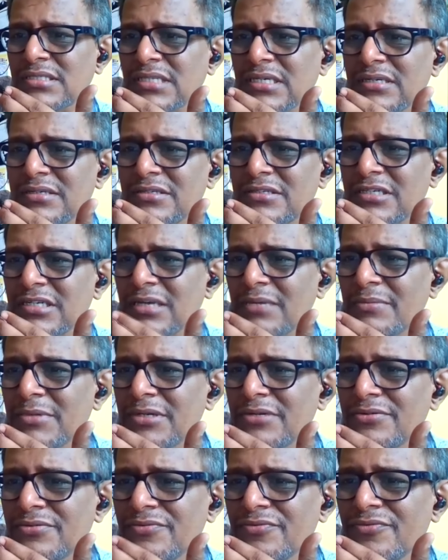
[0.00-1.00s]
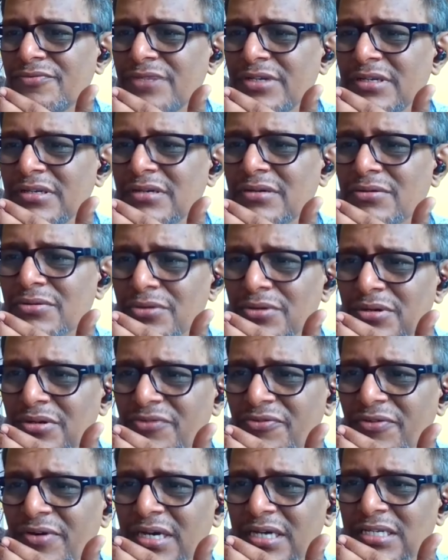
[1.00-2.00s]
country. I mean, we
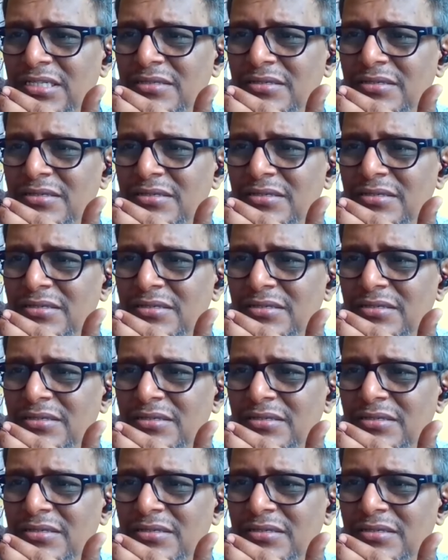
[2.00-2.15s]
glorify